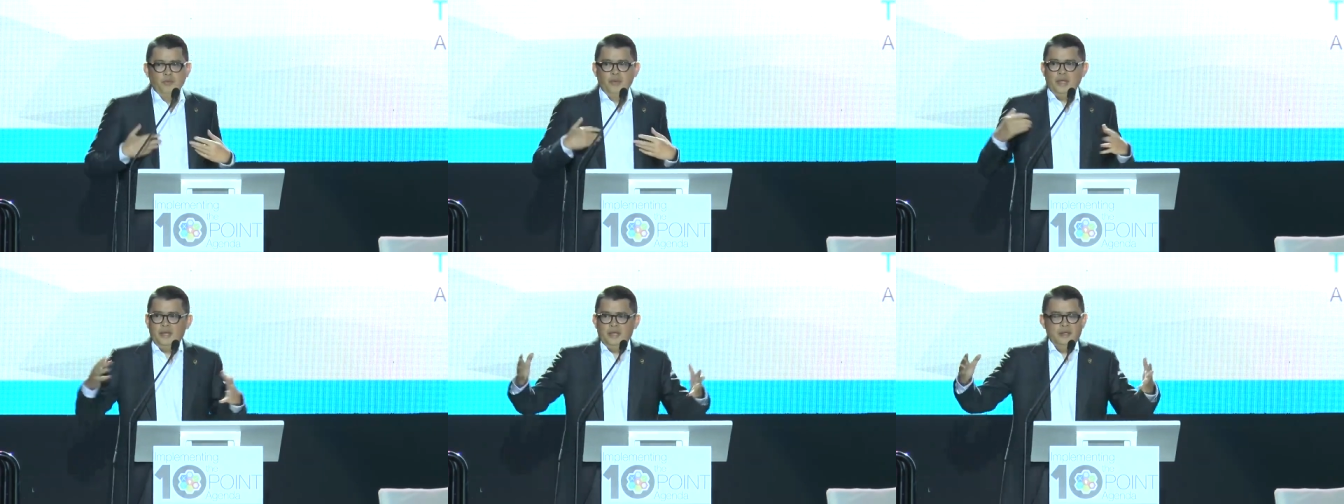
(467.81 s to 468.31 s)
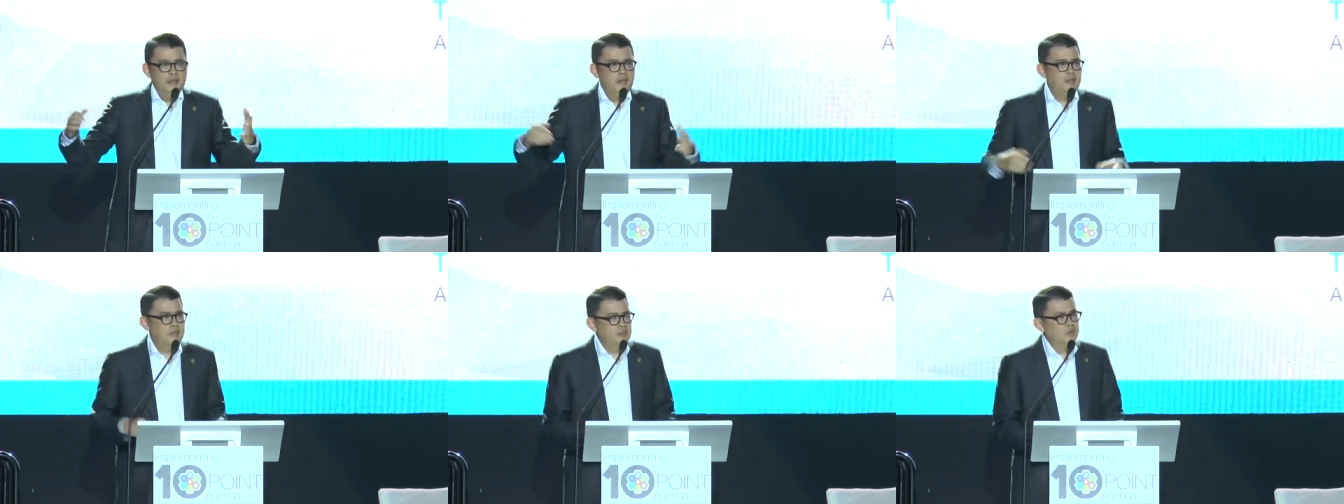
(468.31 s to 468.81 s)
We,
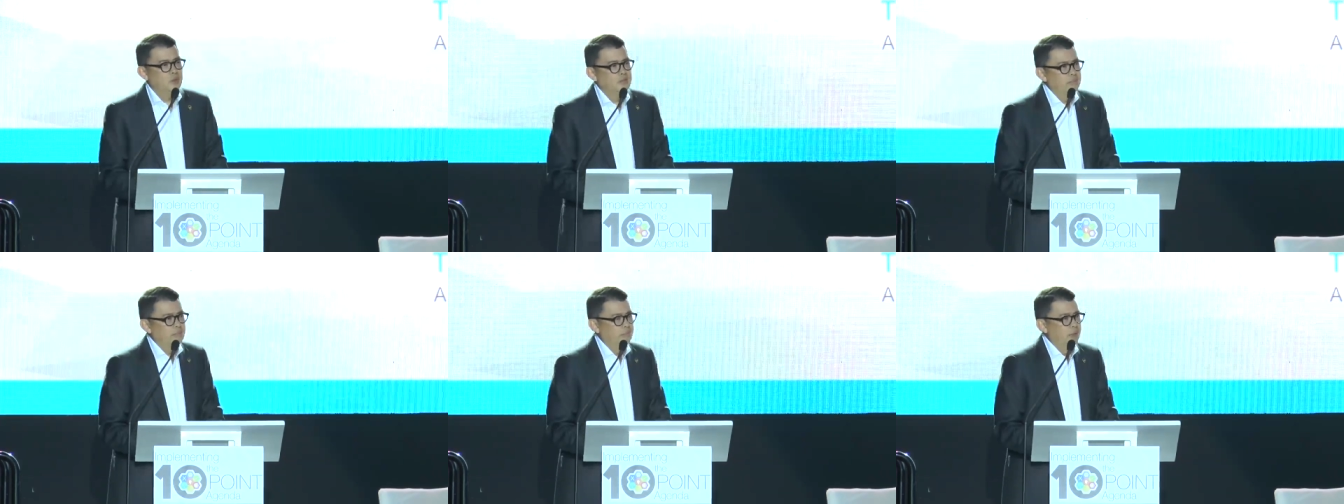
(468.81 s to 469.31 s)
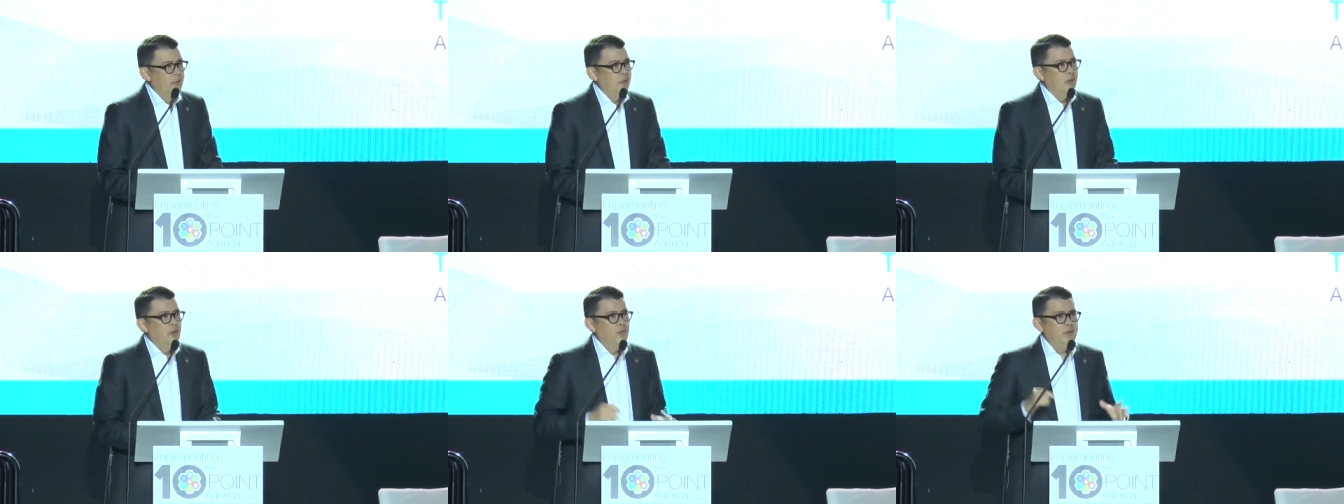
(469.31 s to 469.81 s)
in this room,
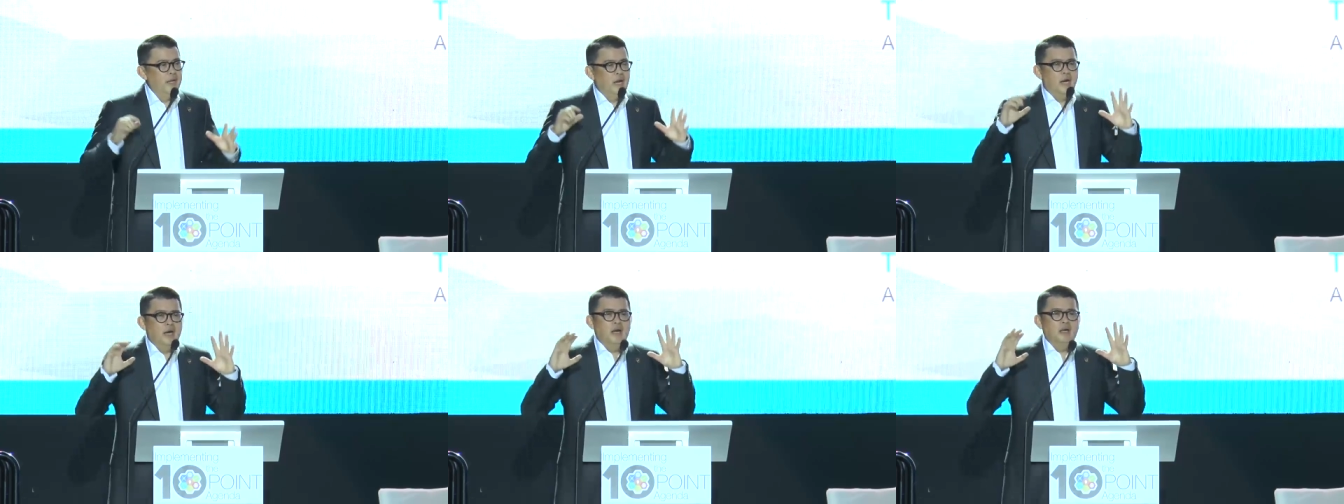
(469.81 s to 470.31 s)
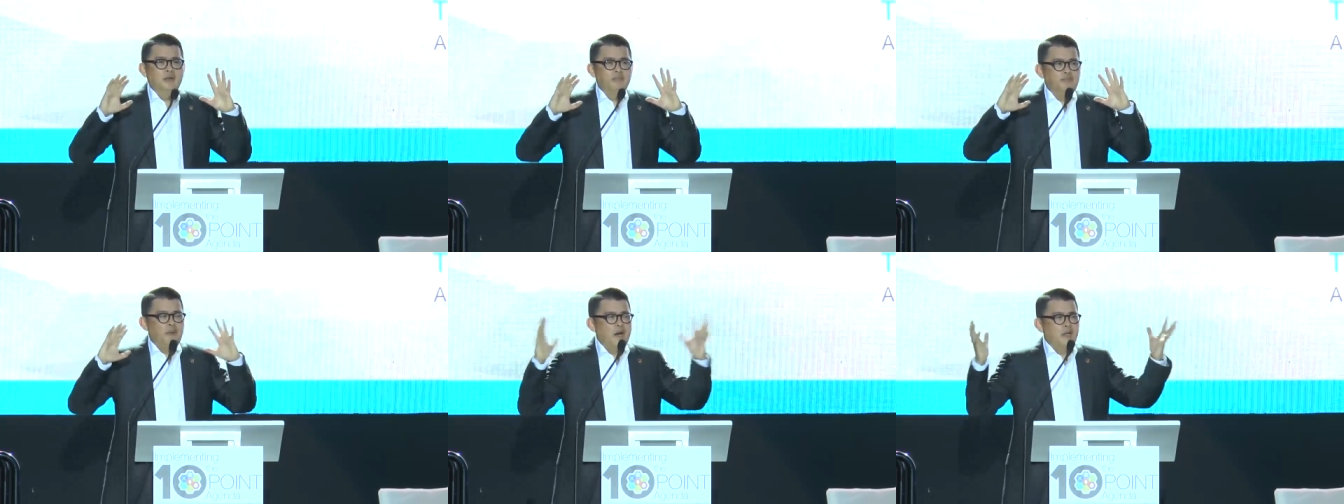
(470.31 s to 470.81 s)
we
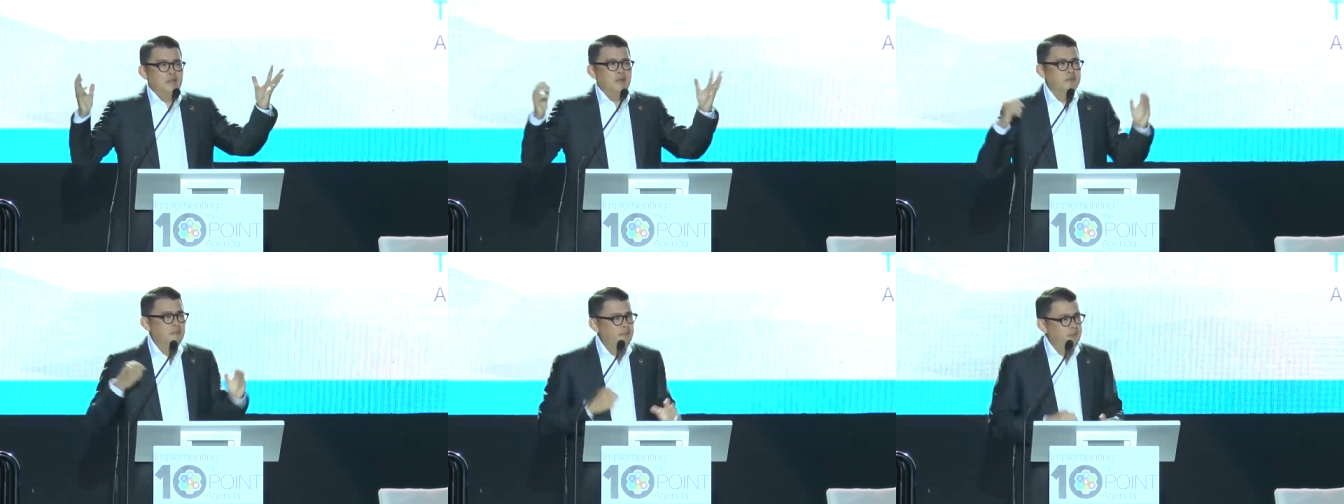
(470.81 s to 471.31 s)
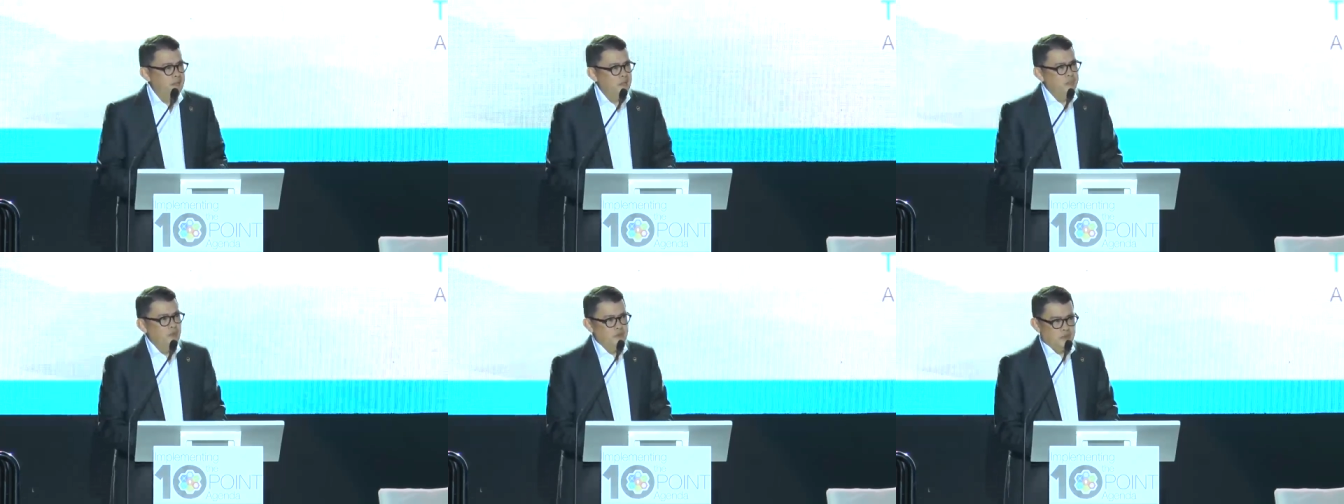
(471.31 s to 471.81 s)
are part of the brick
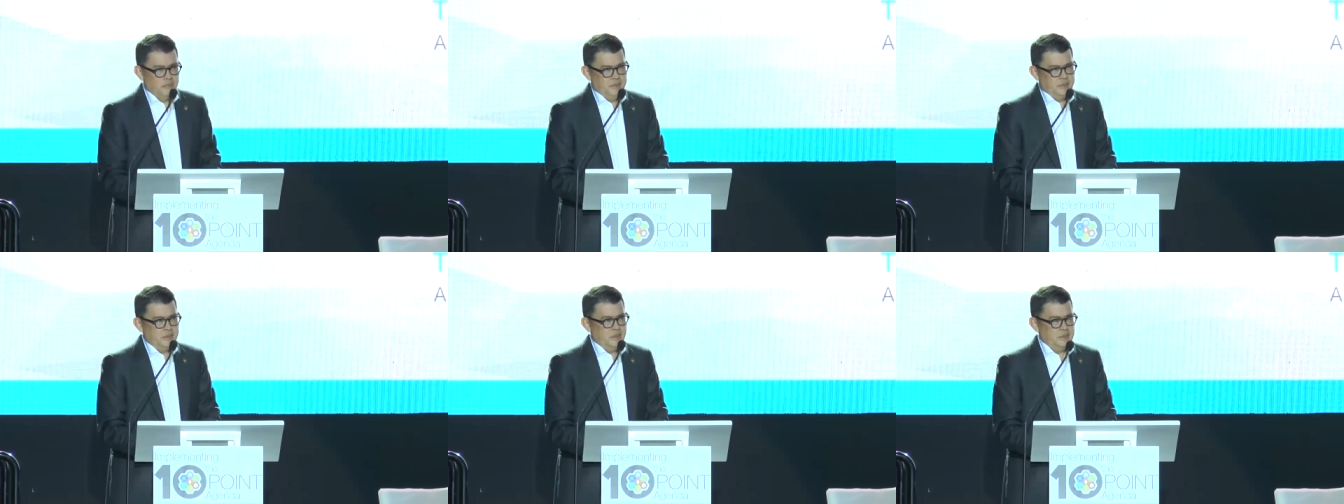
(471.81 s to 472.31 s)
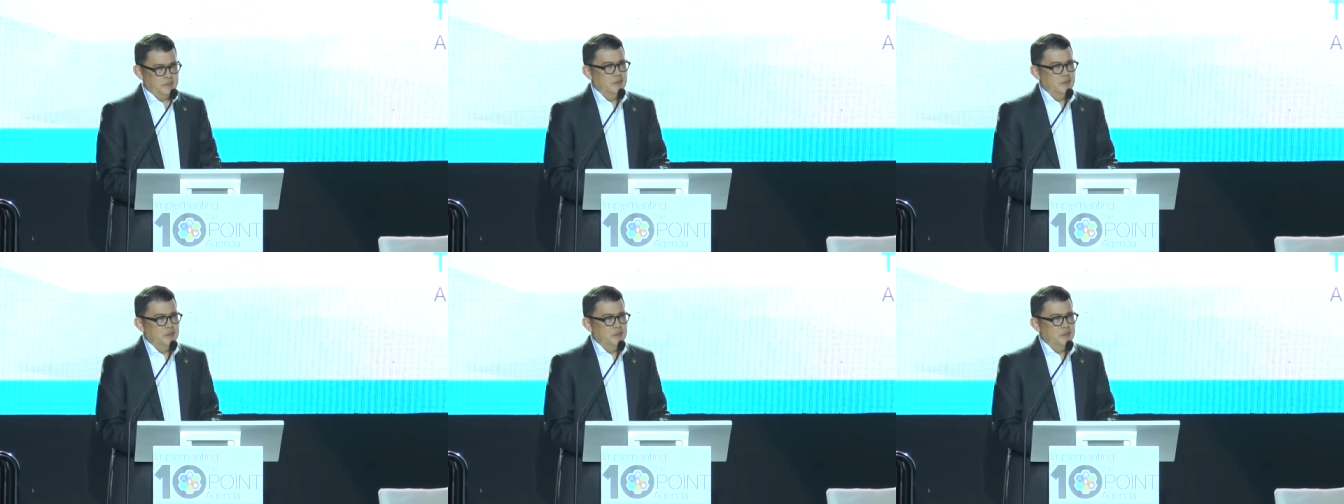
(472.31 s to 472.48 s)
and mortar business.